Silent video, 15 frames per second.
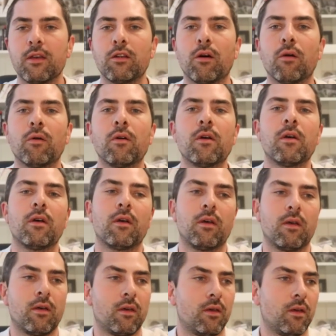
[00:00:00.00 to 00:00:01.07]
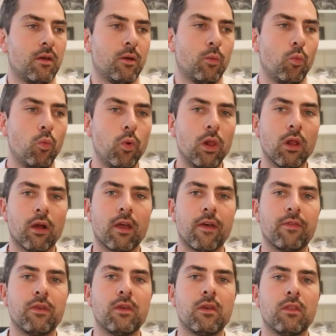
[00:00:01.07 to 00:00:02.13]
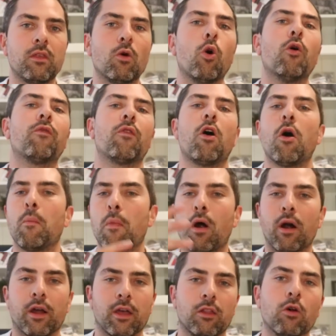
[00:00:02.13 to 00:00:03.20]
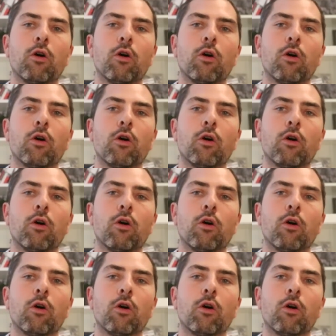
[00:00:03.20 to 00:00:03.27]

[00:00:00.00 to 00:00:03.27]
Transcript: you know, we look at the the overall market.